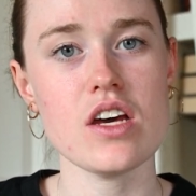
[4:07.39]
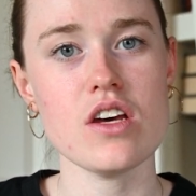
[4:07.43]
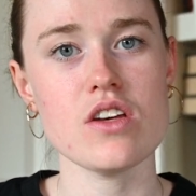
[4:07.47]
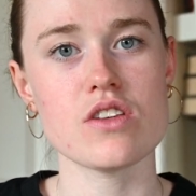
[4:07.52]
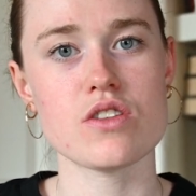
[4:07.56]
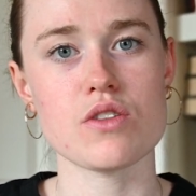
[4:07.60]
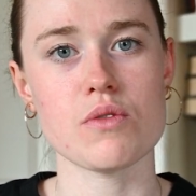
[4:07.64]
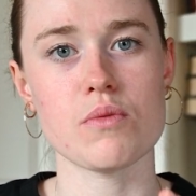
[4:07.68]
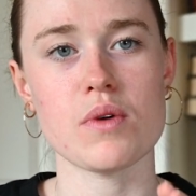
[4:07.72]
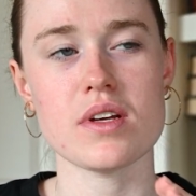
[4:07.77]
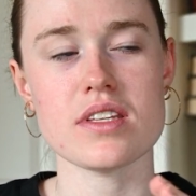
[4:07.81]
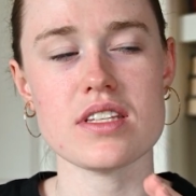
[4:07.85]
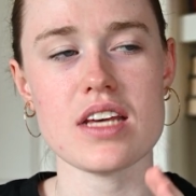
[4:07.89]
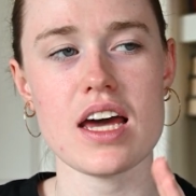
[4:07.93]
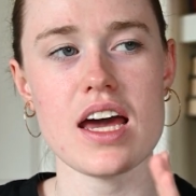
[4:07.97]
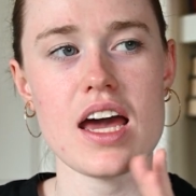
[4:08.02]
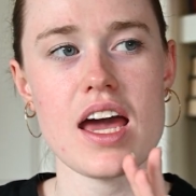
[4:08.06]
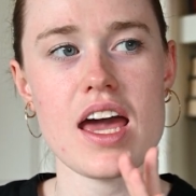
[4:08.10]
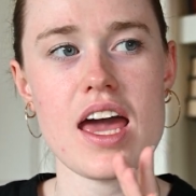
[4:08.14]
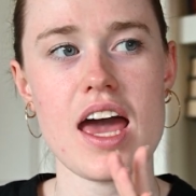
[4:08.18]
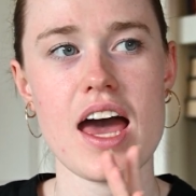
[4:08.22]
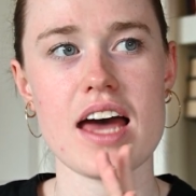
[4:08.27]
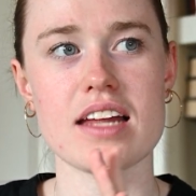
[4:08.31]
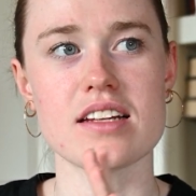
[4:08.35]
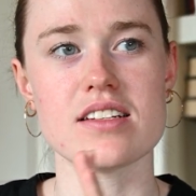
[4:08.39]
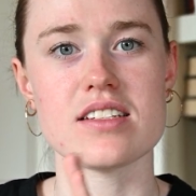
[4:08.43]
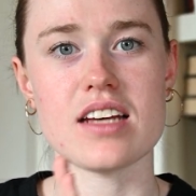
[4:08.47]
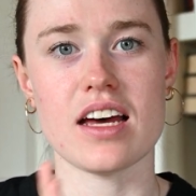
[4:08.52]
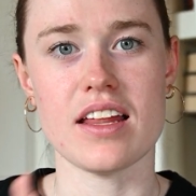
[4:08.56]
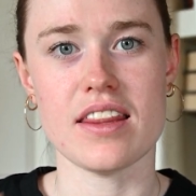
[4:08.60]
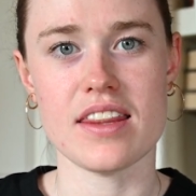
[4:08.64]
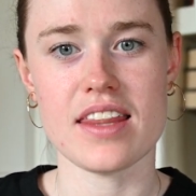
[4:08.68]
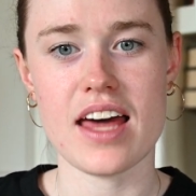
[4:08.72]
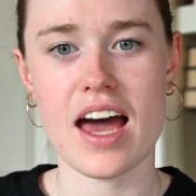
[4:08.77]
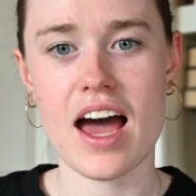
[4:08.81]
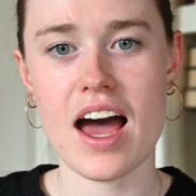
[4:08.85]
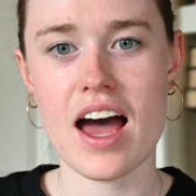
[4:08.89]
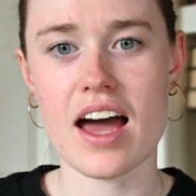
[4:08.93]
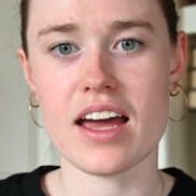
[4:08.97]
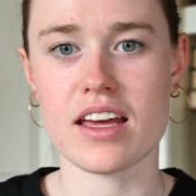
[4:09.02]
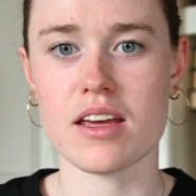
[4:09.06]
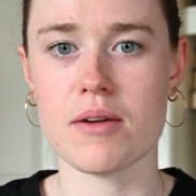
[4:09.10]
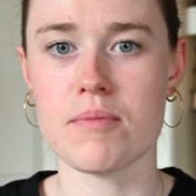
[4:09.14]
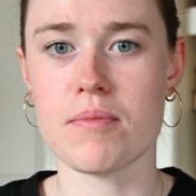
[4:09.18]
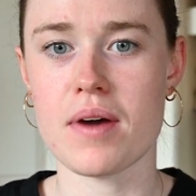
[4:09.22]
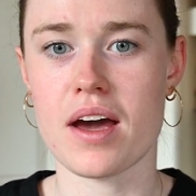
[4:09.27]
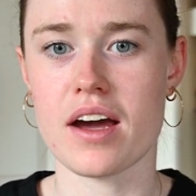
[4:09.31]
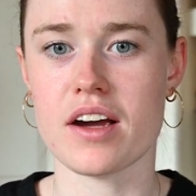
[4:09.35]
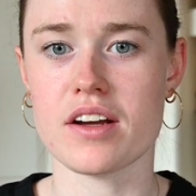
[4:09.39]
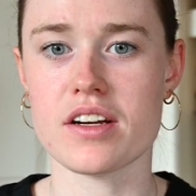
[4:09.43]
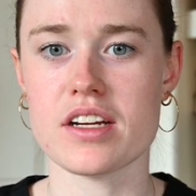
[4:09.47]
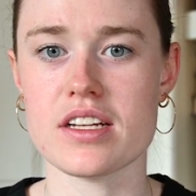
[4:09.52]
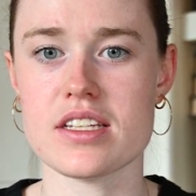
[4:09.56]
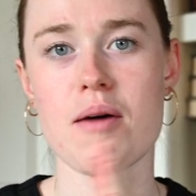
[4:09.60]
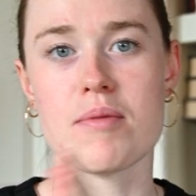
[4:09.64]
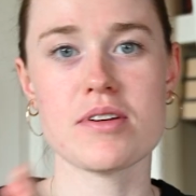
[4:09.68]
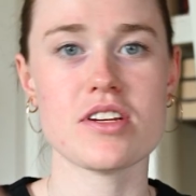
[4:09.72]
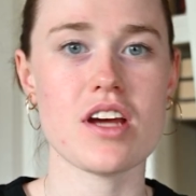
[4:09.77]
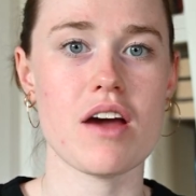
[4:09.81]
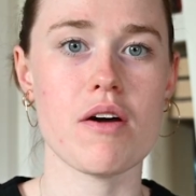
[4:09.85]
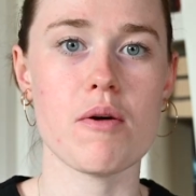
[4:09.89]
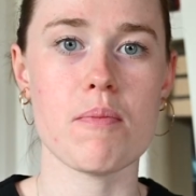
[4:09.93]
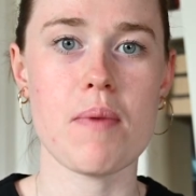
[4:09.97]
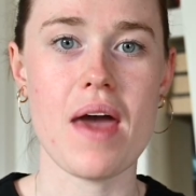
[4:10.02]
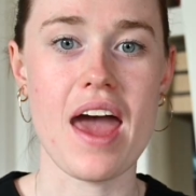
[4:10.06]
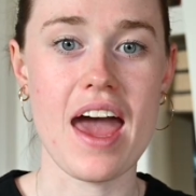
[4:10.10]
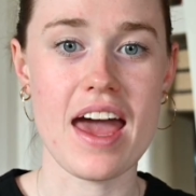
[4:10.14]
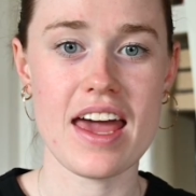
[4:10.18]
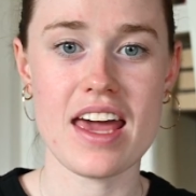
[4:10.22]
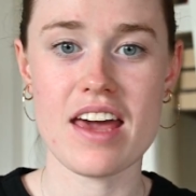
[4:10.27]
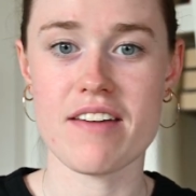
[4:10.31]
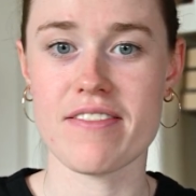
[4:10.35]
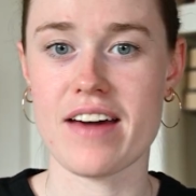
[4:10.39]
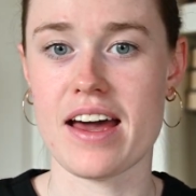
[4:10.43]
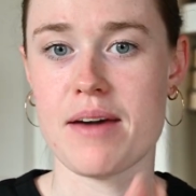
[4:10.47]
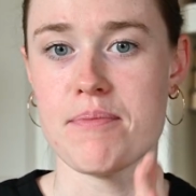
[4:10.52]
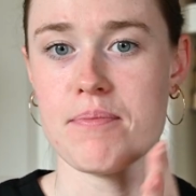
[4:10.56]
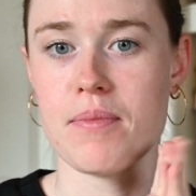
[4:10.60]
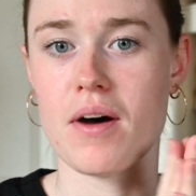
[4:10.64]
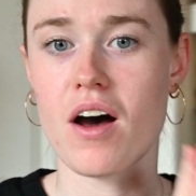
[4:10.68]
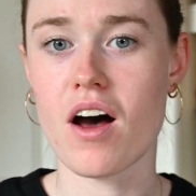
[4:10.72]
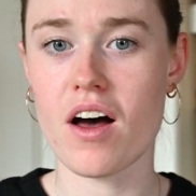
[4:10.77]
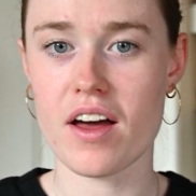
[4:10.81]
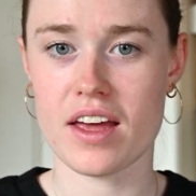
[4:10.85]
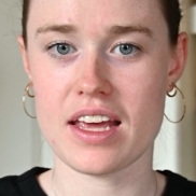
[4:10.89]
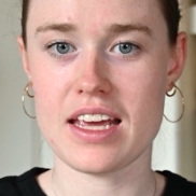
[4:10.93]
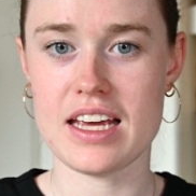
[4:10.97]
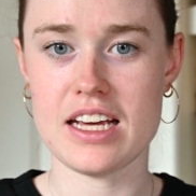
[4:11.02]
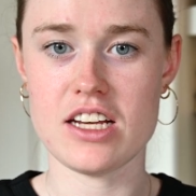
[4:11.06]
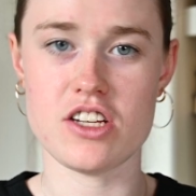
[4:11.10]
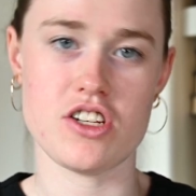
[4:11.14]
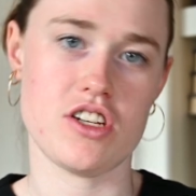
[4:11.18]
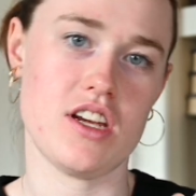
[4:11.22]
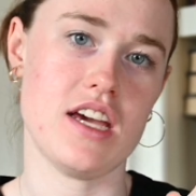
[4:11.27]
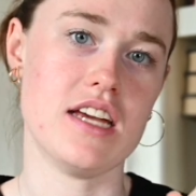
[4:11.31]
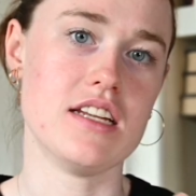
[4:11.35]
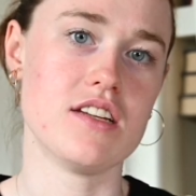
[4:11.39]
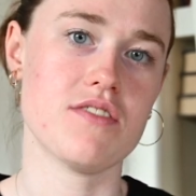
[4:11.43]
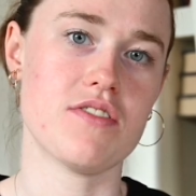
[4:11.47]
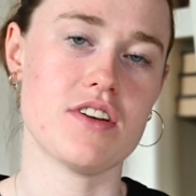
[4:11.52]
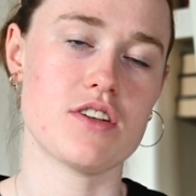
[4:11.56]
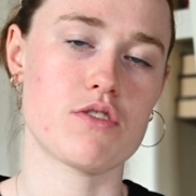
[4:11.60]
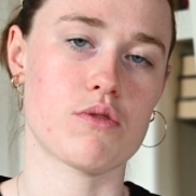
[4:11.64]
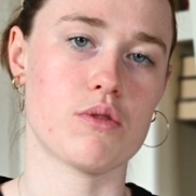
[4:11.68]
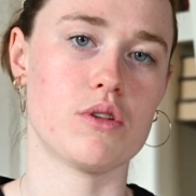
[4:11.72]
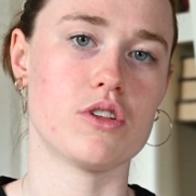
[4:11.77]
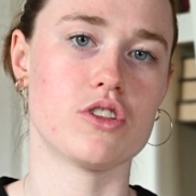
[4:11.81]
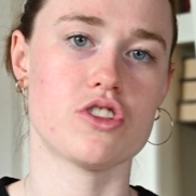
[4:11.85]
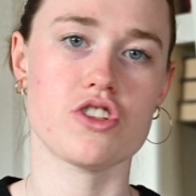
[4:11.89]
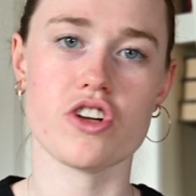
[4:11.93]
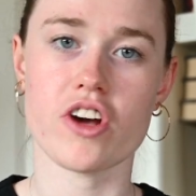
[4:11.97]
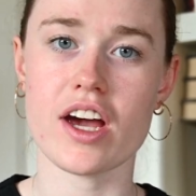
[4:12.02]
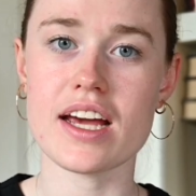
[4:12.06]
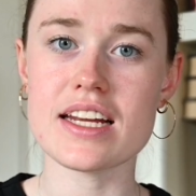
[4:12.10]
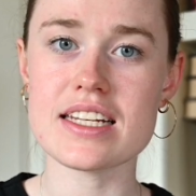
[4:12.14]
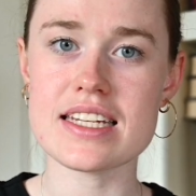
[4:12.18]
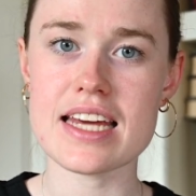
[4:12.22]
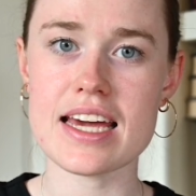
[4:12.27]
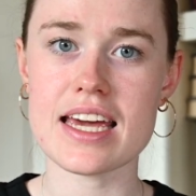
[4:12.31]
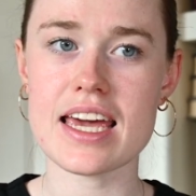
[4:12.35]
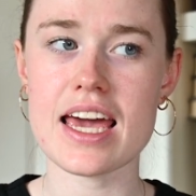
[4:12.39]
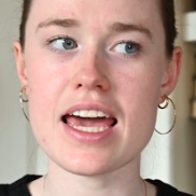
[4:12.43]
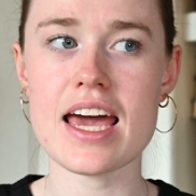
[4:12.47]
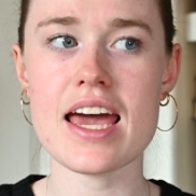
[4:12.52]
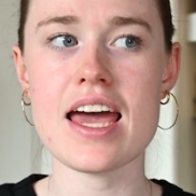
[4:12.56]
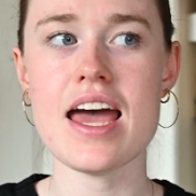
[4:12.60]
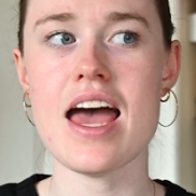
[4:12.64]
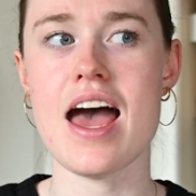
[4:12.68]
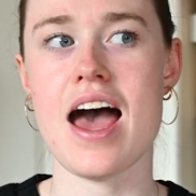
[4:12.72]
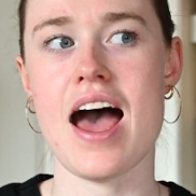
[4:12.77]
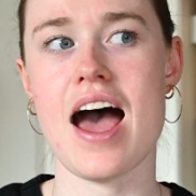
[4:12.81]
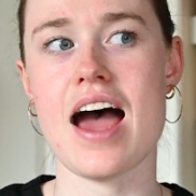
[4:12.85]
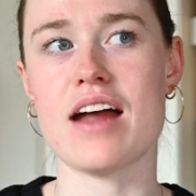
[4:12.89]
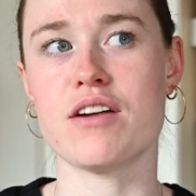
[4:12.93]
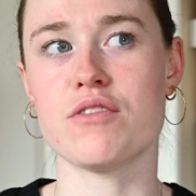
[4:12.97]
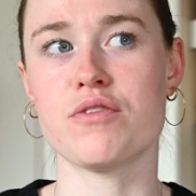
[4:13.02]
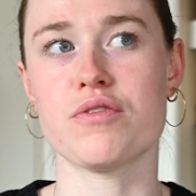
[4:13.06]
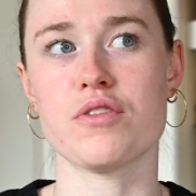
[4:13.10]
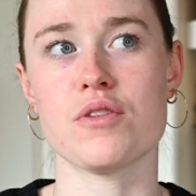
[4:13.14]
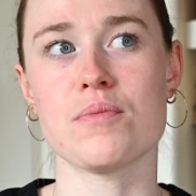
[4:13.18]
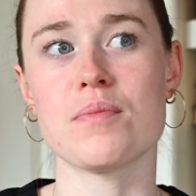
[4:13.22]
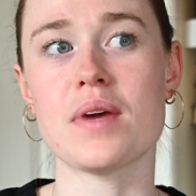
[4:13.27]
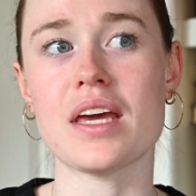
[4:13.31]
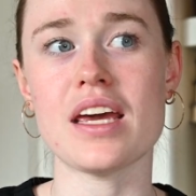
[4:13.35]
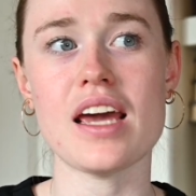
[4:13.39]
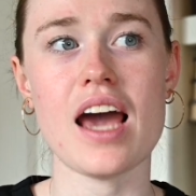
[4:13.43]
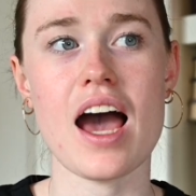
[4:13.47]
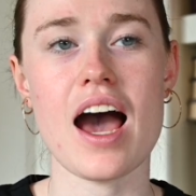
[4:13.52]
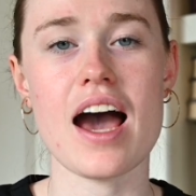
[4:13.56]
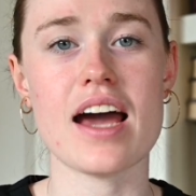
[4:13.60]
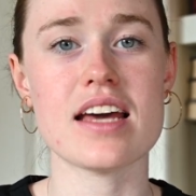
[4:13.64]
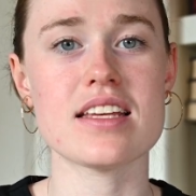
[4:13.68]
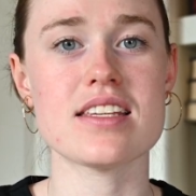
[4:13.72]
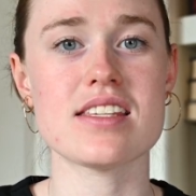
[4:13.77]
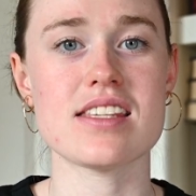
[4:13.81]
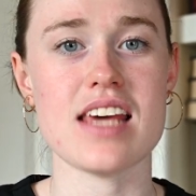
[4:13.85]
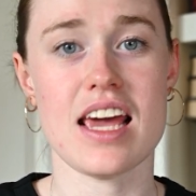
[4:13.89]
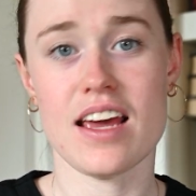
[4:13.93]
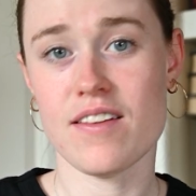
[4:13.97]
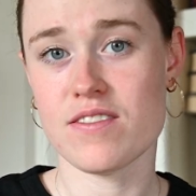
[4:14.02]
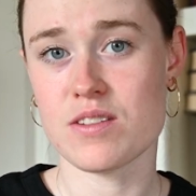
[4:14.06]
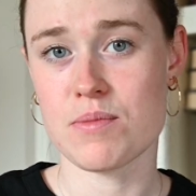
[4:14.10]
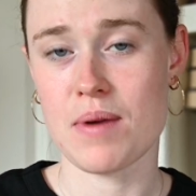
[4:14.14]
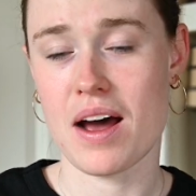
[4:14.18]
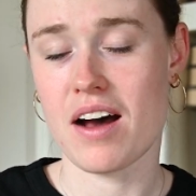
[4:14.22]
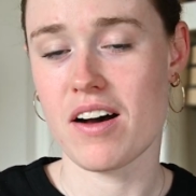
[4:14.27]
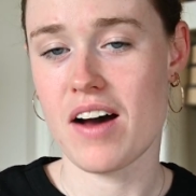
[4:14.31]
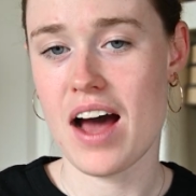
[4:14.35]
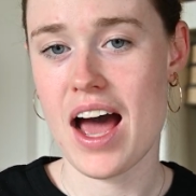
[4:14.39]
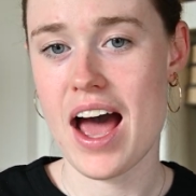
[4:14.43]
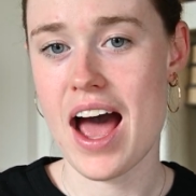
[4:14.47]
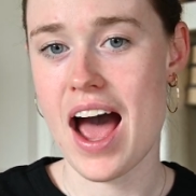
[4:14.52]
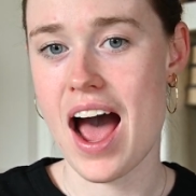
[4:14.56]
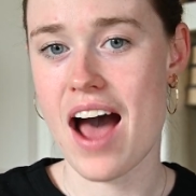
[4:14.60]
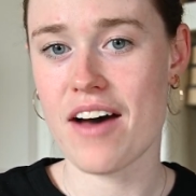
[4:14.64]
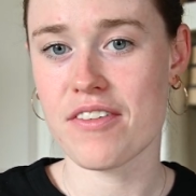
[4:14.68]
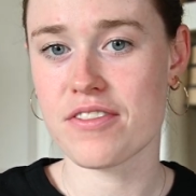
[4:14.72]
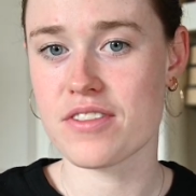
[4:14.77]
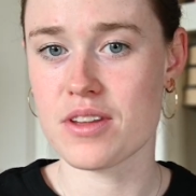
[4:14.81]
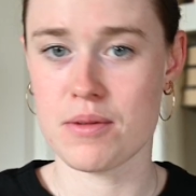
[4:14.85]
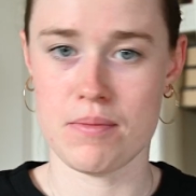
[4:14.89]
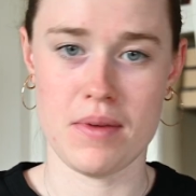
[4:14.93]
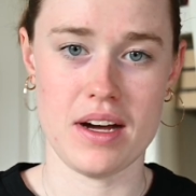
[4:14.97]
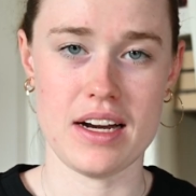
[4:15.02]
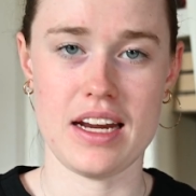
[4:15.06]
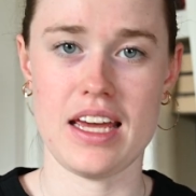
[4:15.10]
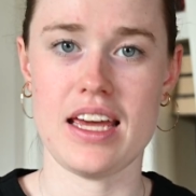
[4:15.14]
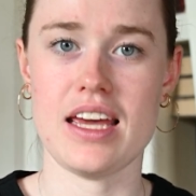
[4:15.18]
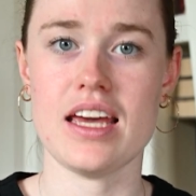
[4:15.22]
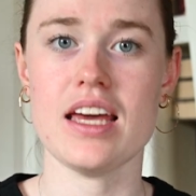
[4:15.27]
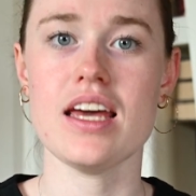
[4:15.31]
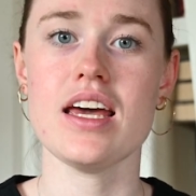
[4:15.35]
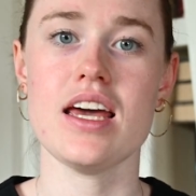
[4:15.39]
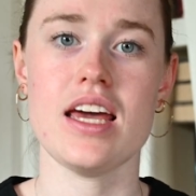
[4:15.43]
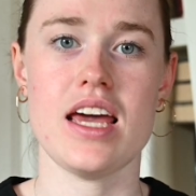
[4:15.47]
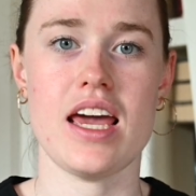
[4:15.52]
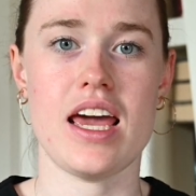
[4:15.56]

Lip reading: So once I had done that, I compared it how much I would pay if I bought each individual train ticket, and for me, I saved about half the money.